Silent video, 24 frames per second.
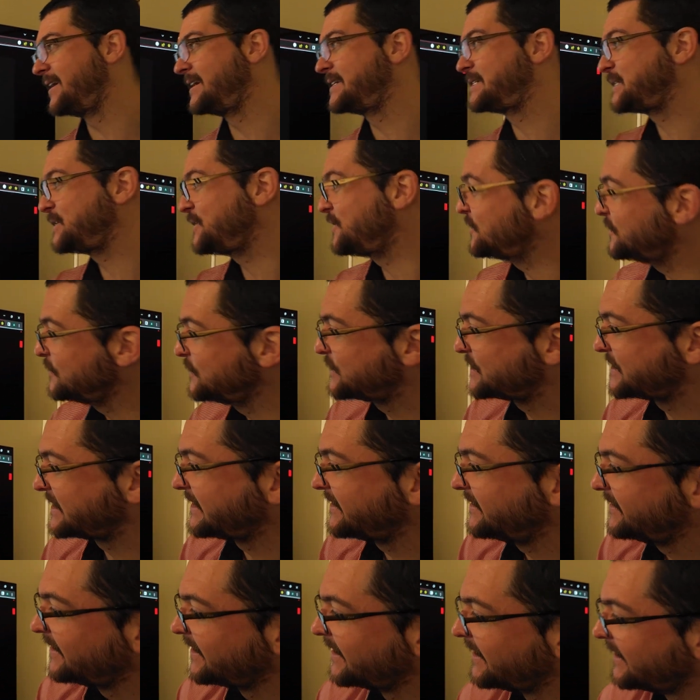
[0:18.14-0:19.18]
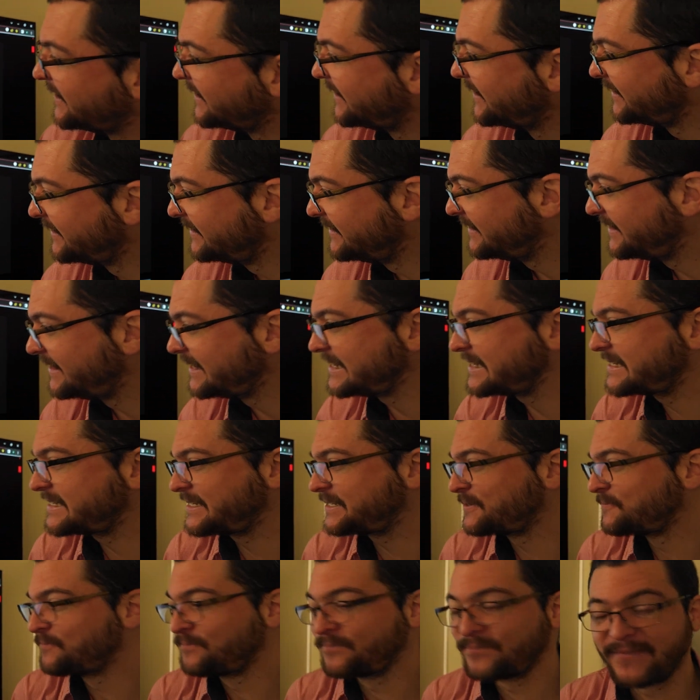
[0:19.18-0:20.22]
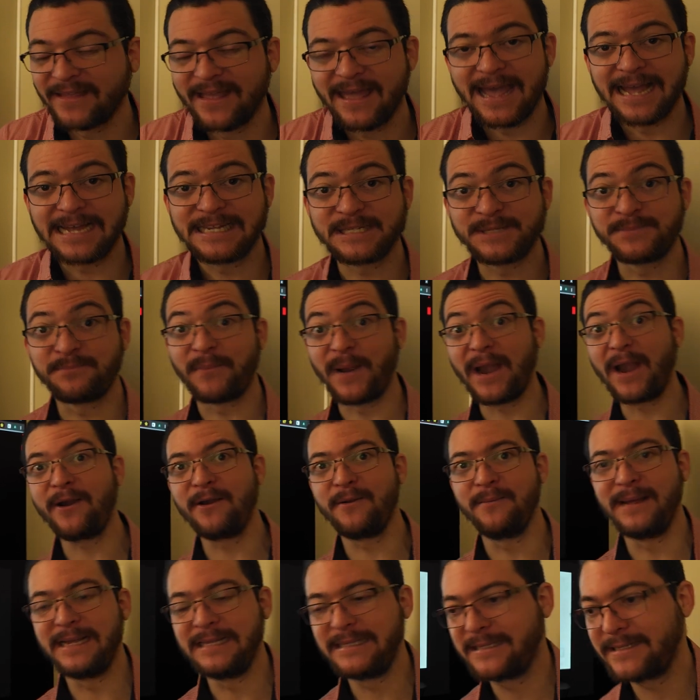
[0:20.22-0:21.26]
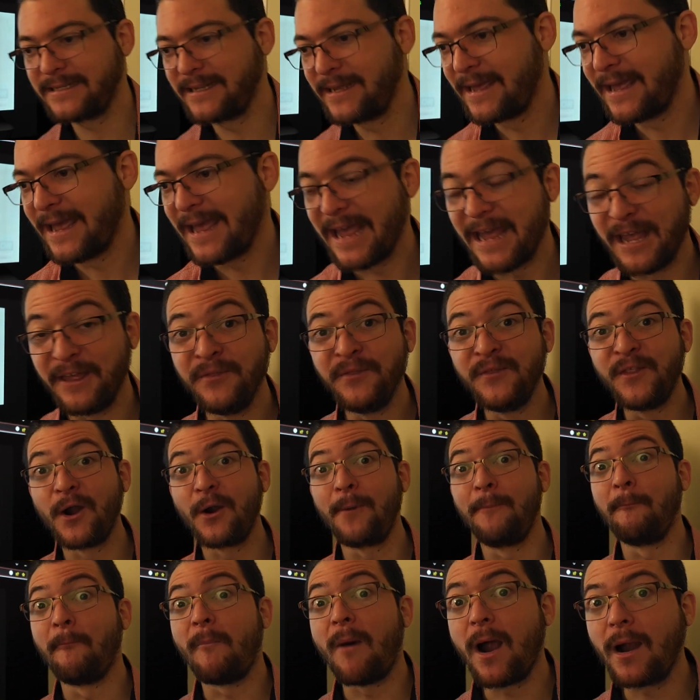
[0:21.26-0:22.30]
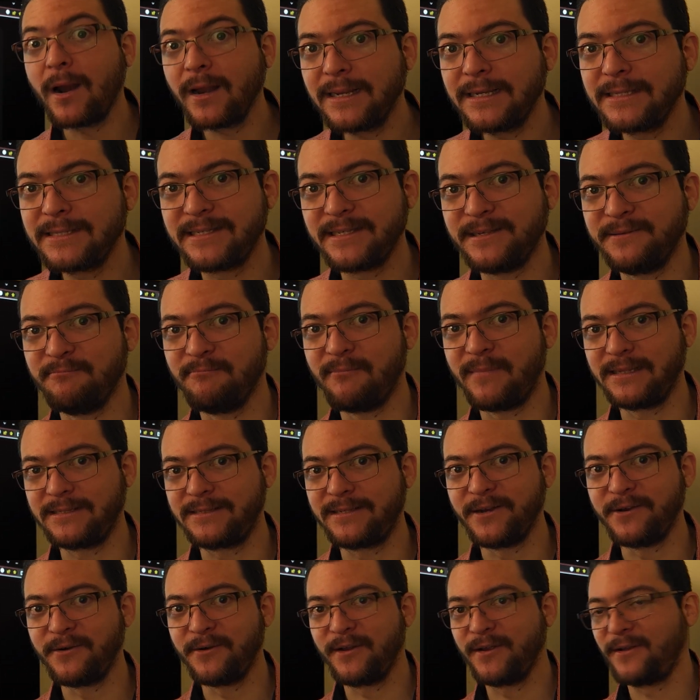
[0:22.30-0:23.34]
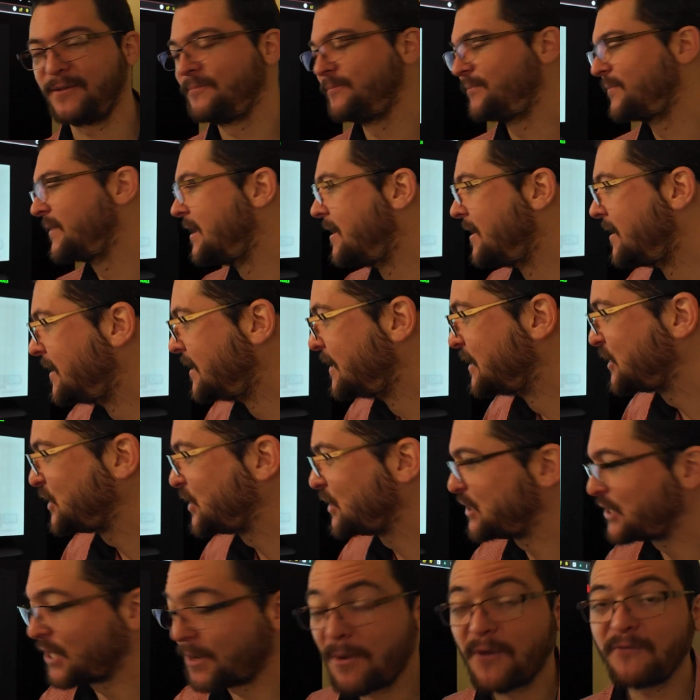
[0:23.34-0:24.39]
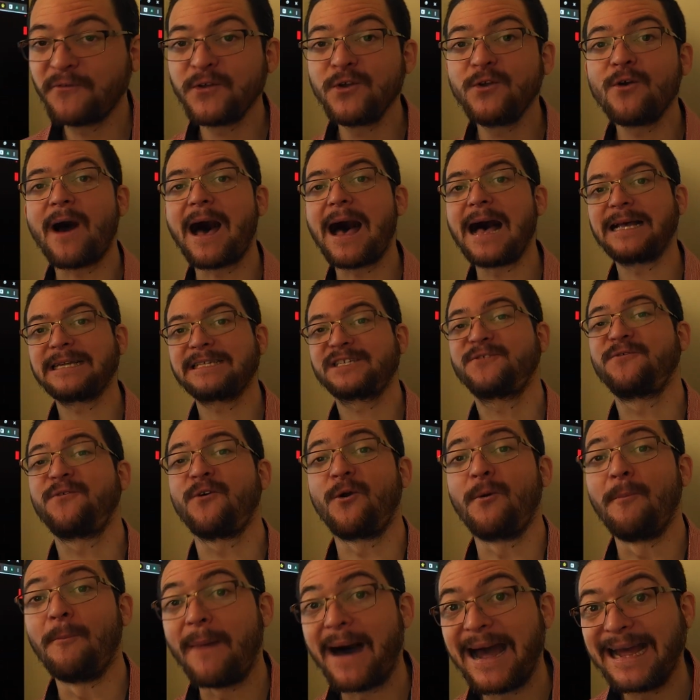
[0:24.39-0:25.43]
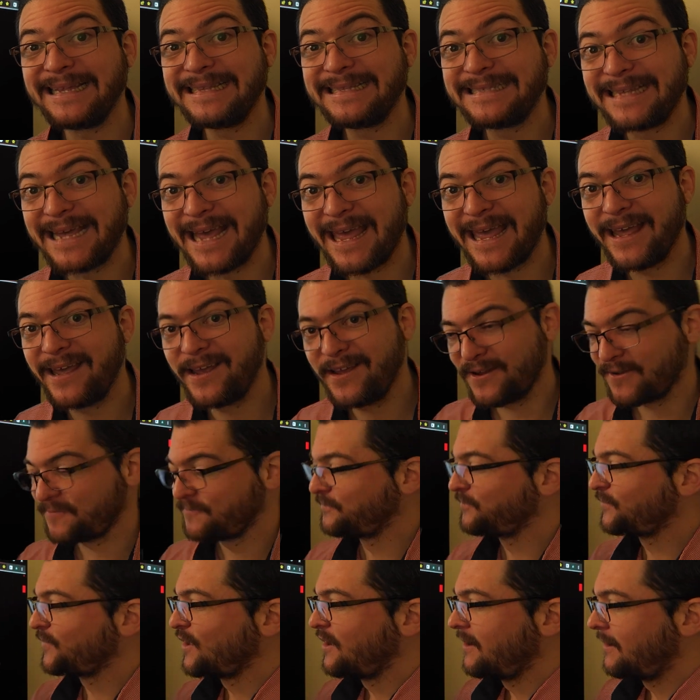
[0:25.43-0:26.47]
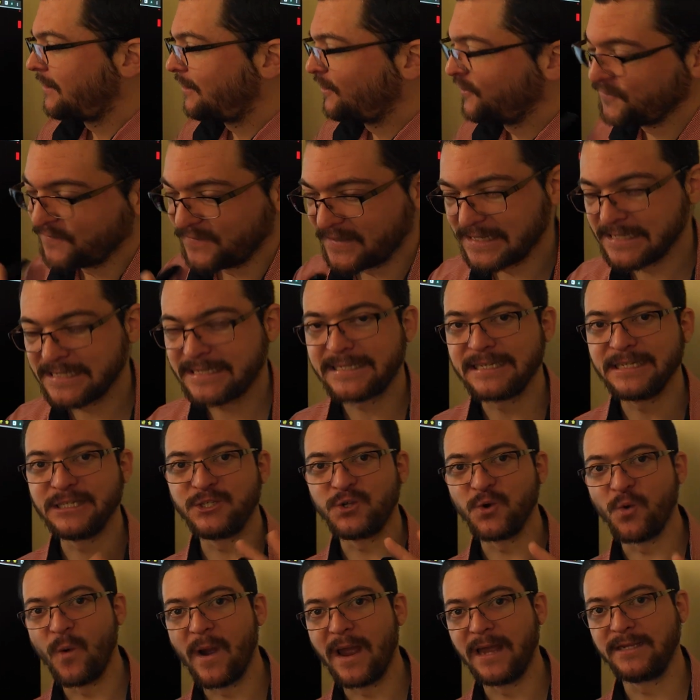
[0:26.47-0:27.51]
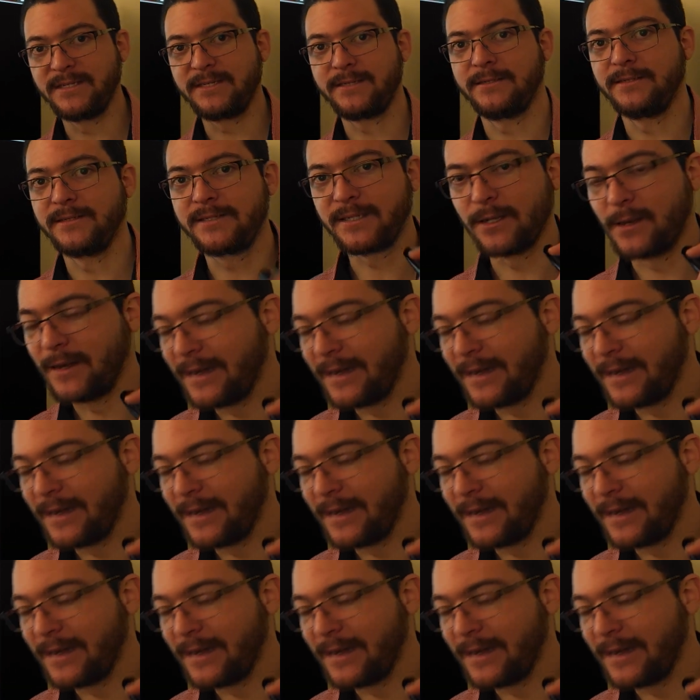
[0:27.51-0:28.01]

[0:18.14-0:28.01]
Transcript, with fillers: is using this experiment in their marketing material. So some of you ask for my take on this situation. So